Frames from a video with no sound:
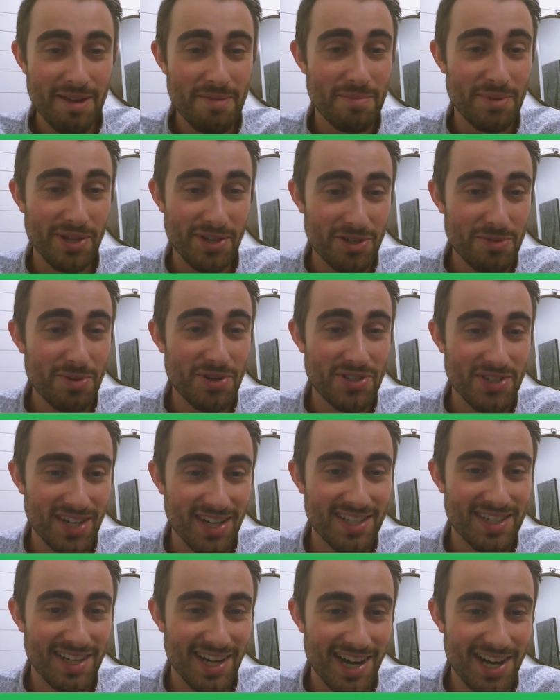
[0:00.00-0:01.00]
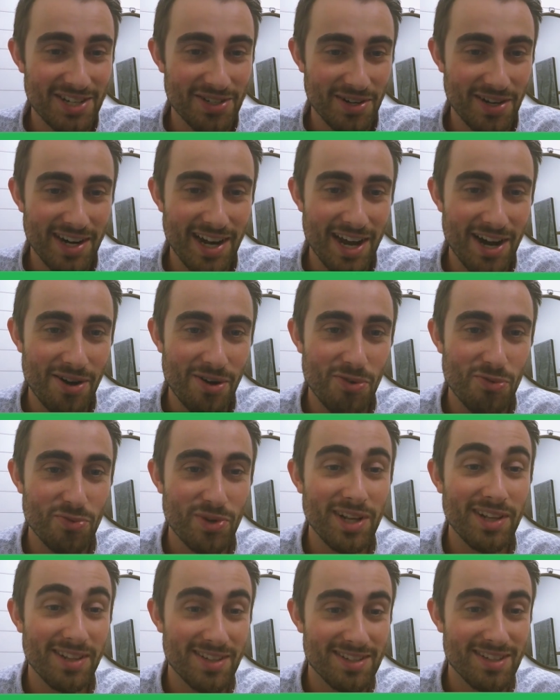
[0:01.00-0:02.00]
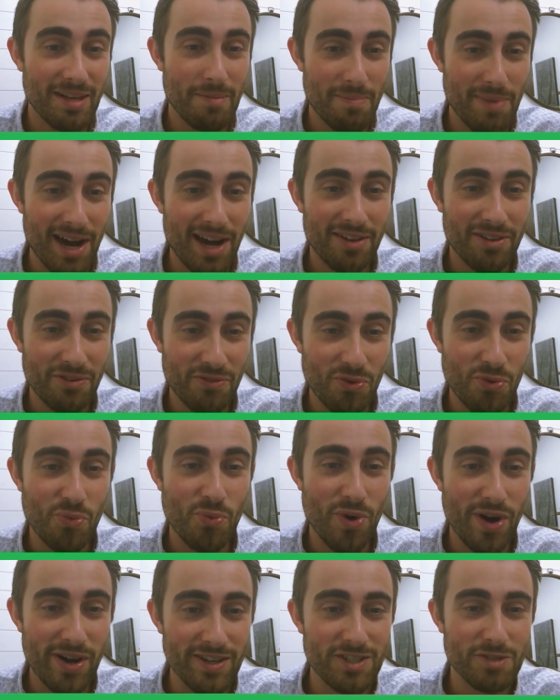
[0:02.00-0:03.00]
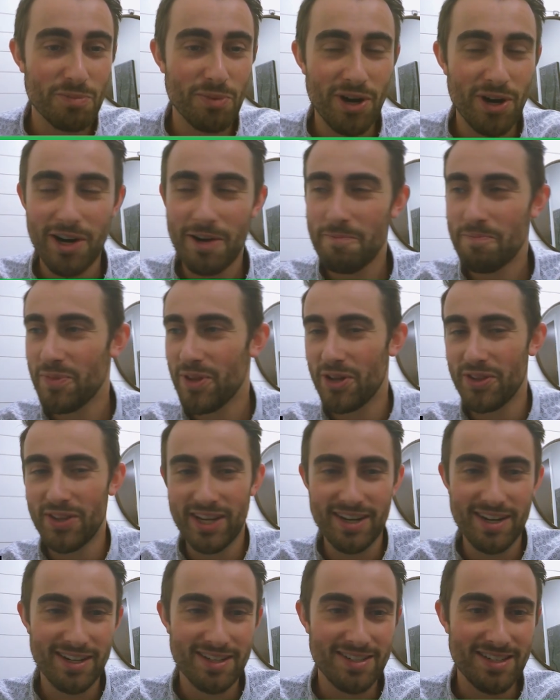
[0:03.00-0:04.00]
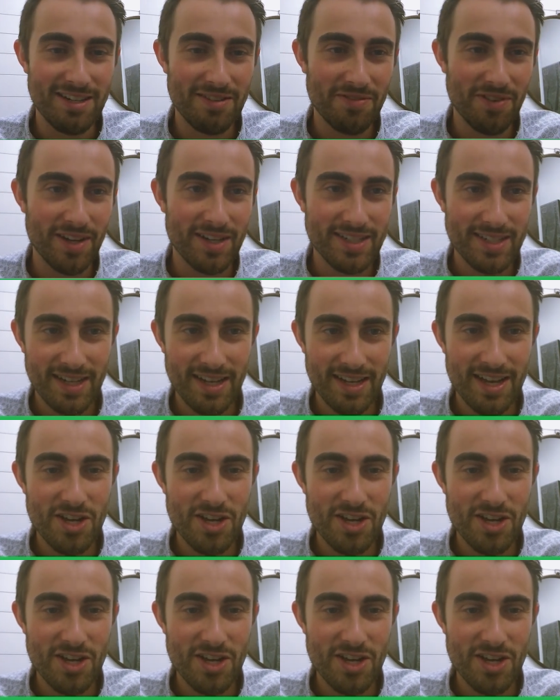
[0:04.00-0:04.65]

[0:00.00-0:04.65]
But there's about 6 guys right now realistically battling for one spot on the Canucks defense.